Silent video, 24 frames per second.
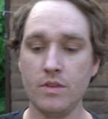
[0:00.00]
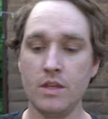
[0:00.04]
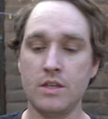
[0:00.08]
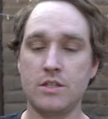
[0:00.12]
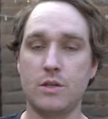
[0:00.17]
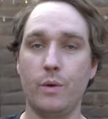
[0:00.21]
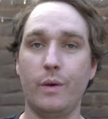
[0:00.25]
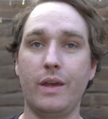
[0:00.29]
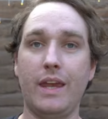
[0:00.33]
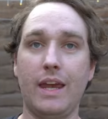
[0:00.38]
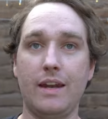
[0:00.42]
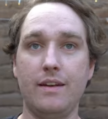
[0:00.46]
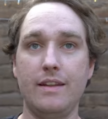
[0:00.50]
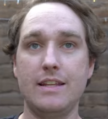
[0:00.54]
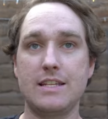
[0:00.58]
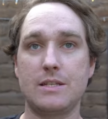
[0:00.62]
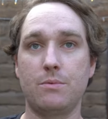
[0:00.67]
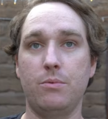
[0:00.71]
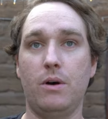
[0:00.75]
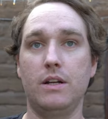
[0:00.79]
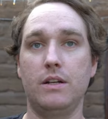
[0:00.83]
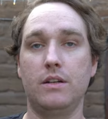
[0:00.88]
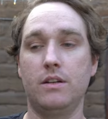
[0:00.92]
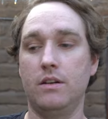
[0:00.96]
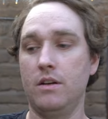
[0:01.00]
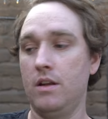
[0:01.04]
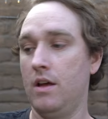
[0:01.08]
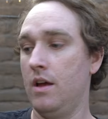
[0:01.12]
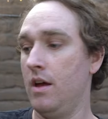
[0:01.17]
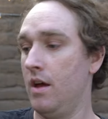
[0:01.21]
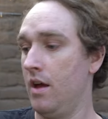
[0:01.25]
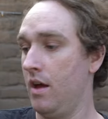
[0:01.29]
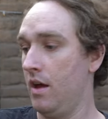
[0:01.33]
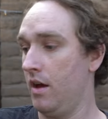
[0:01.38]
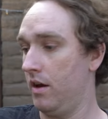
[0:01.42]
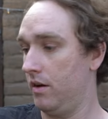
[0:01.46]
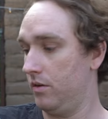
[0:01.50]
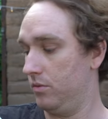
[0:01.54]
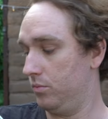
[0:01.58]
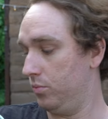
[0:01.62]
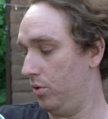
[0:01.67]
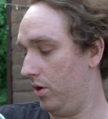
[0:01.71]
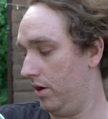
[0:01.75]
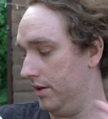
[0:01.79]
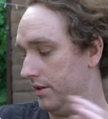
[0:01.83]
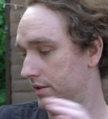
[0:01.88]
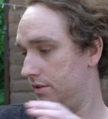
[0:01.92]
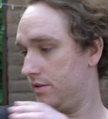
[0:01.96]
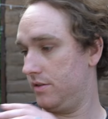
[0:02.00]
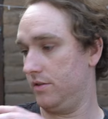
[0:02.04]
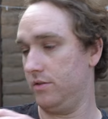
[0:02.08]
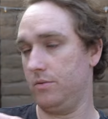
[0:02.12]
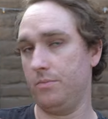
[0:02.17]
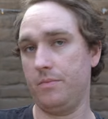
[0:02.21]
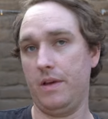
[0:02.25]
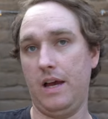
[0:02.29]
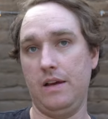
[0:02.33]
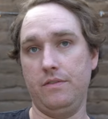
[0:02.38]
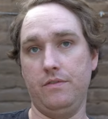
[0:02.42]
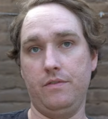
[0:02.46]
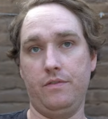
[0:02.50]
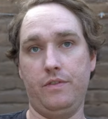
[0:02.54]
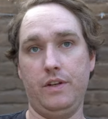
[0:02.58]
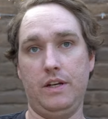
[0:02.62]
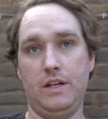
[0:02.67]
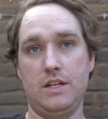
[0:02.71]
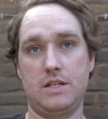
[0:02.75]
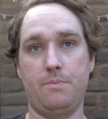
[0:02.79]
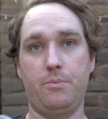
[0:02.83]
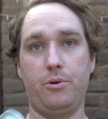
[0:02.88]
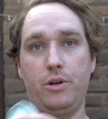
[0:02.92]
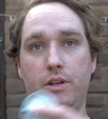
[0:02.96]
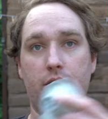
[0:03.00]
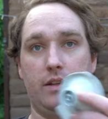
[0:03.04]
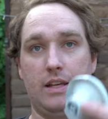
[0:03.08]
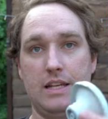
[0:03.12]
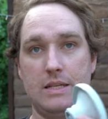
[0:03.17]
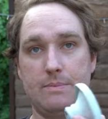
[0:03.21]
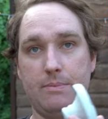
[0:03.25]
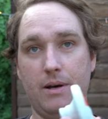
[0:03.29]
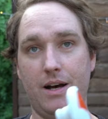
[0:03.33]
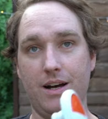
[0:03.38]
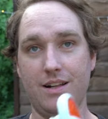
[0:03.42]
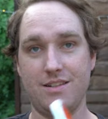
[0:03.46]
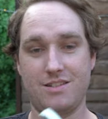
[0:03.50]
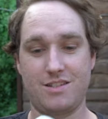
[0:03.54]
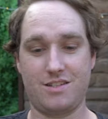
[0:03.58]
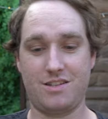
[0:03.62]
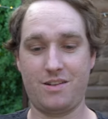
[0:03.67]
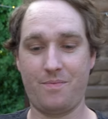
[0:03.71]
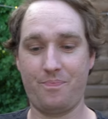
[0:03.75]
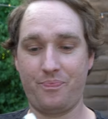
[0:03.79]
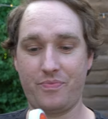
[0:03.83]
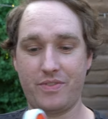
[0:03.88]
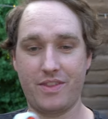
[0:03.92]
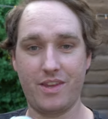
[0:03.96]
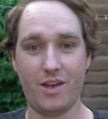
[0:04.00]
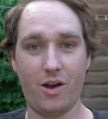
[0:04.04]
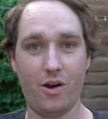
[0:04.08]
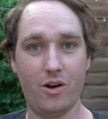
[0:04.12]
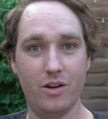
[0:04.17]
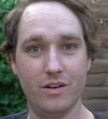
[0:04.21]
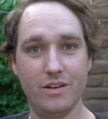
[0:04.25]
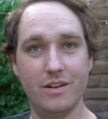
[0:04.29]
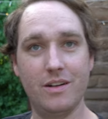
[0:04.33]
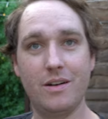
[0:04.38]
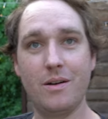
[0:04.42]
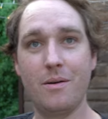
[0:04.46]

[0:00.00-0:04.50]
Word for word: So again, this one was, oh, I haven't finished putting these parts on